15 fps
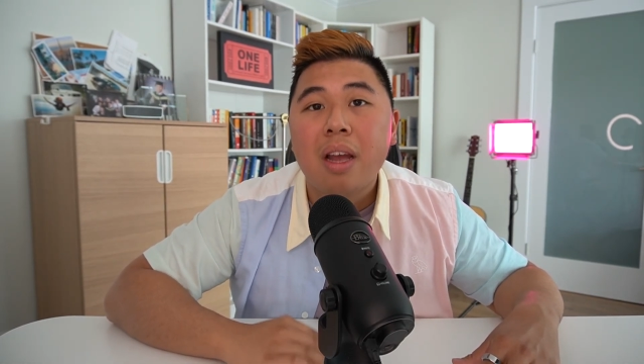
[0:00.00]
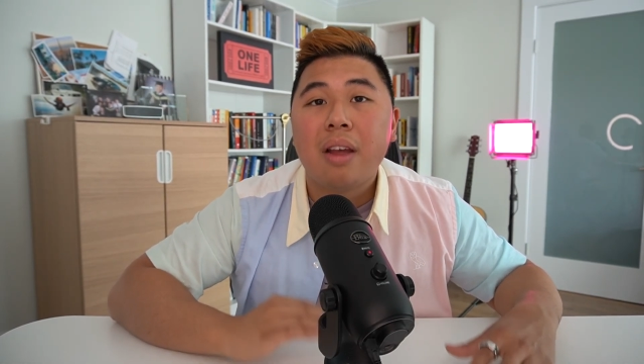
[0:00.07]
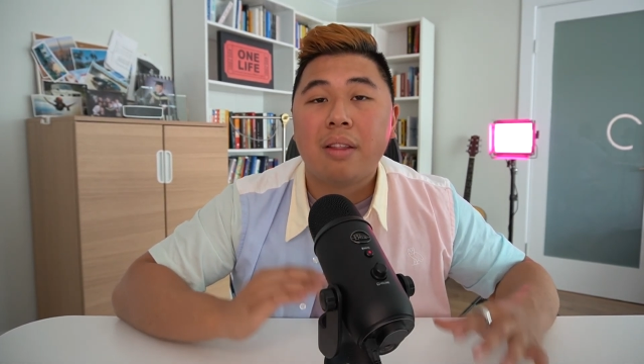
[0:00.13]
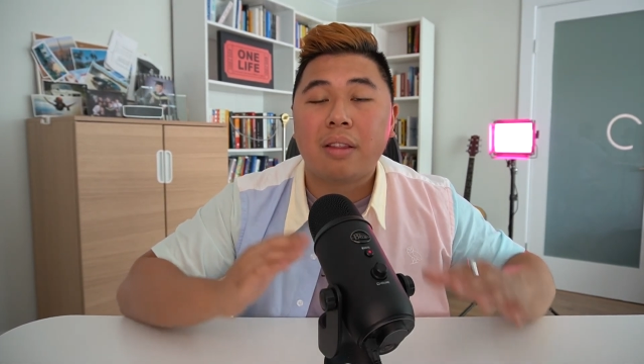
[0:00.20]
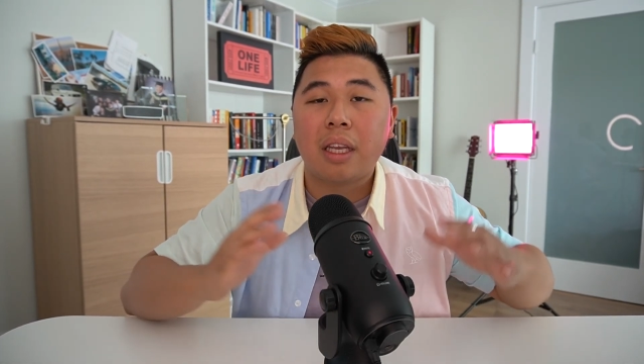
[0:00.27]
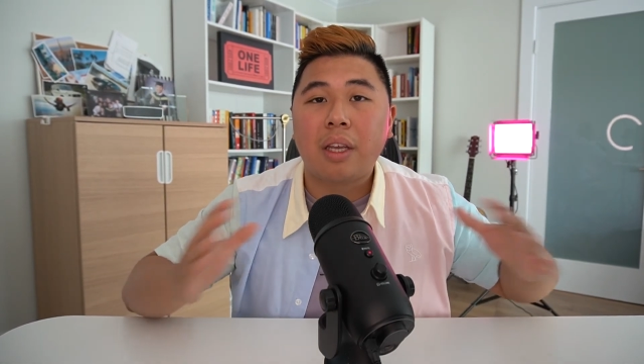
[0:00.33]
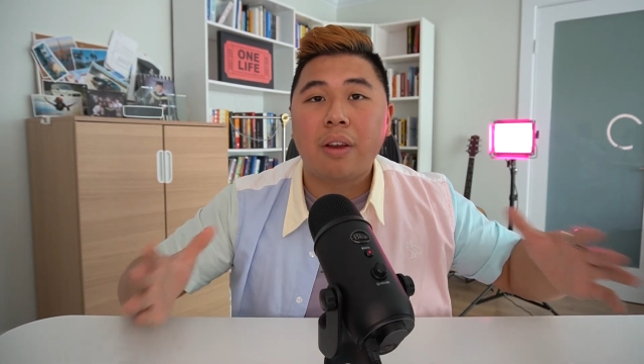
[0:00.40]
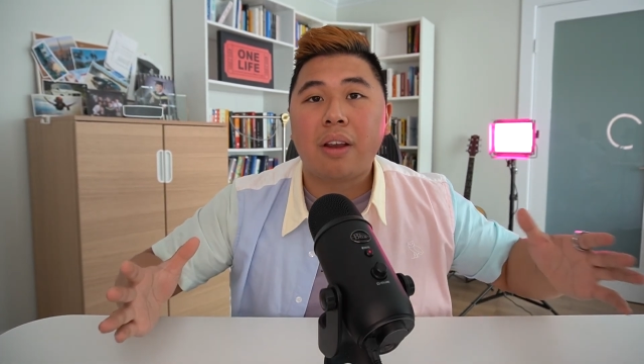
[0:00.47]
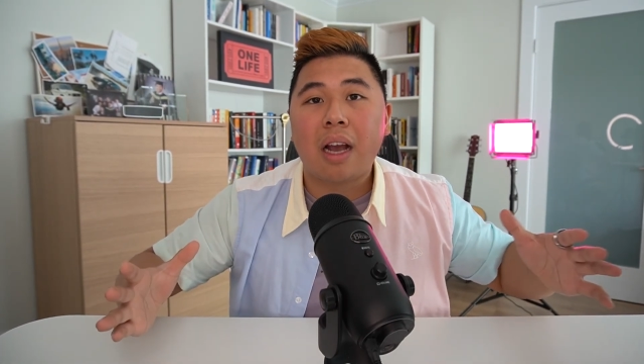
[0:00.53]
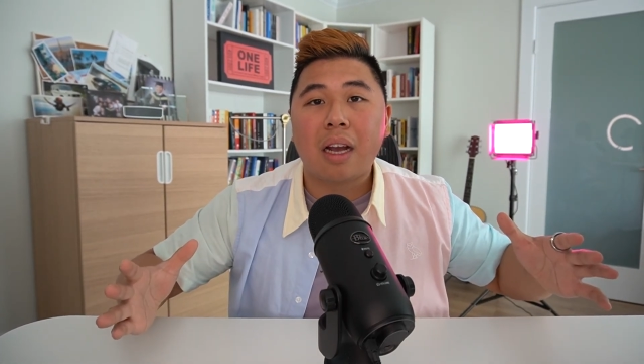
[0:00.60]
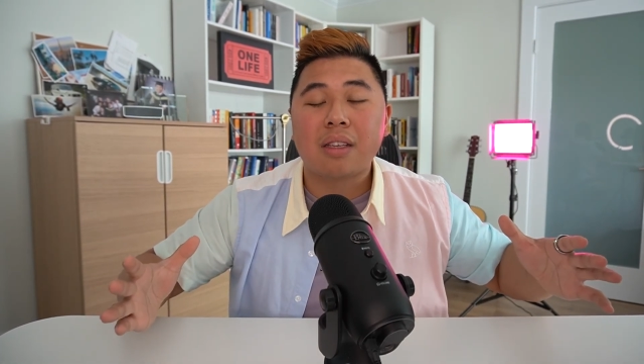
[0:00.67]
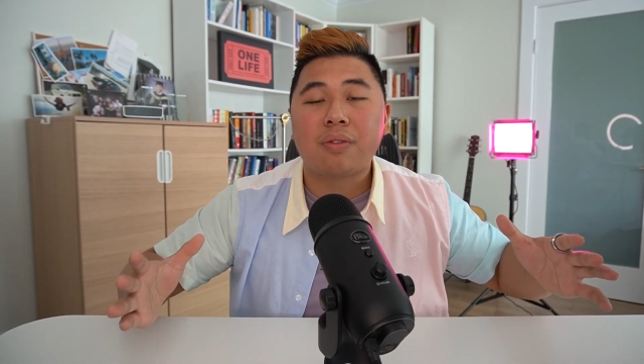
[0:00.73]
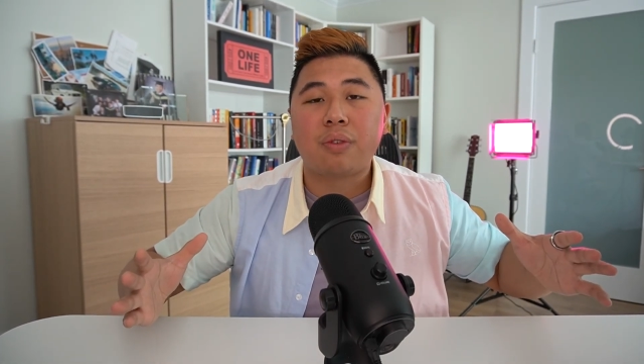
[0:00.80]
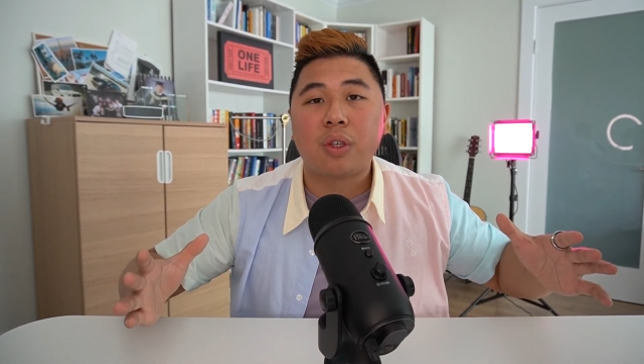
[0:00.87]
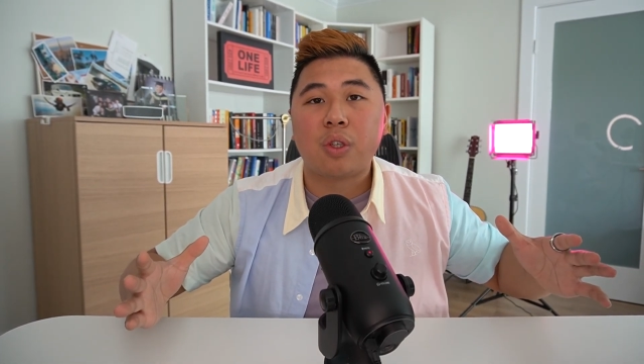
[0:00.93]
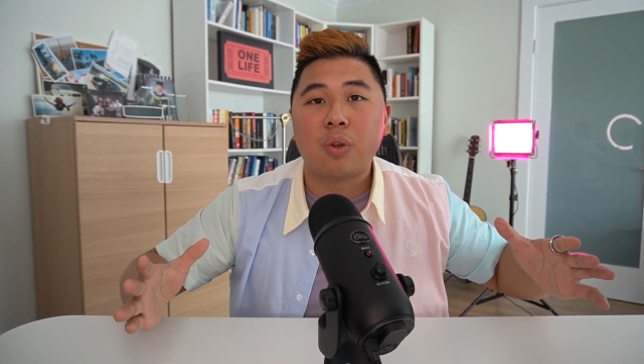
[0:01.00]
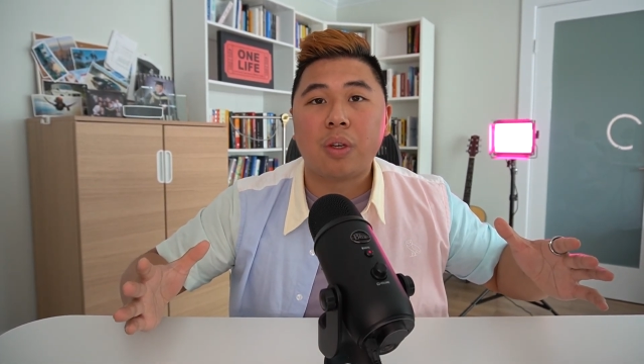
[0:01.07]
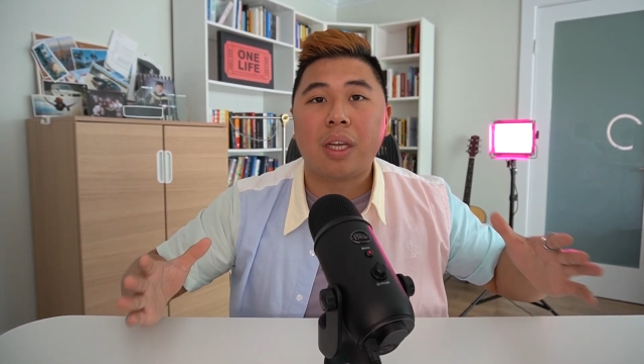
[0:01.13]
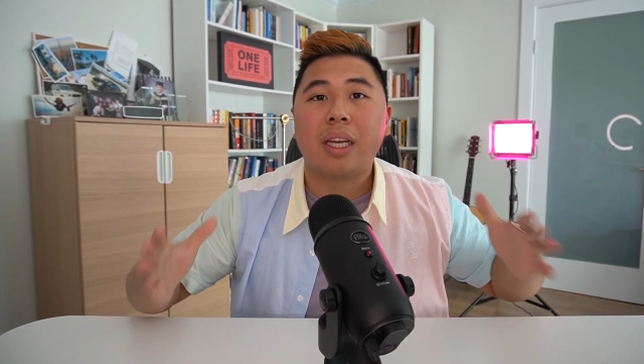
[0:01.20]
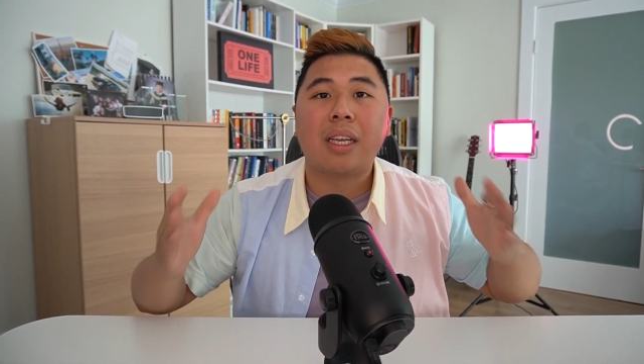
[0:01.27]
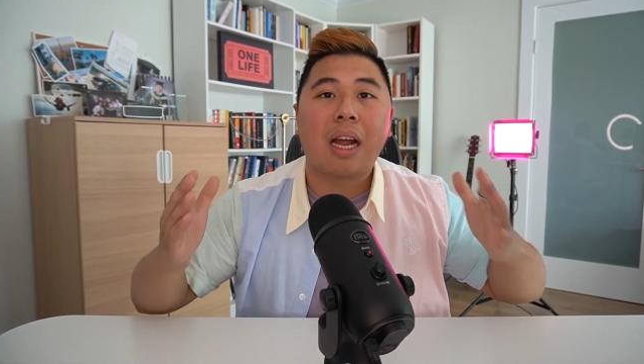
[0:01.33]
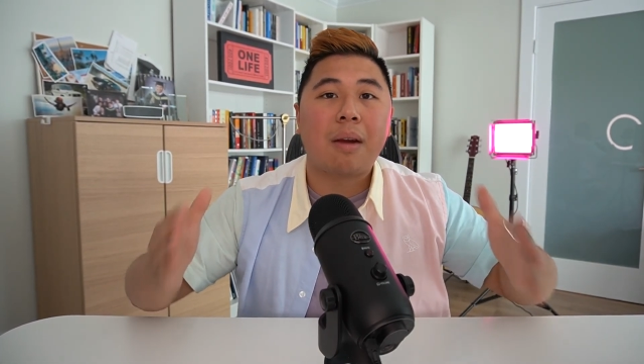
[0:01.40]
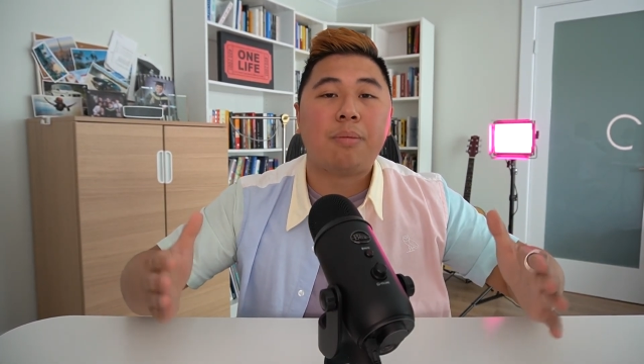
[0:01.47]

Thank you guys for tuning in. I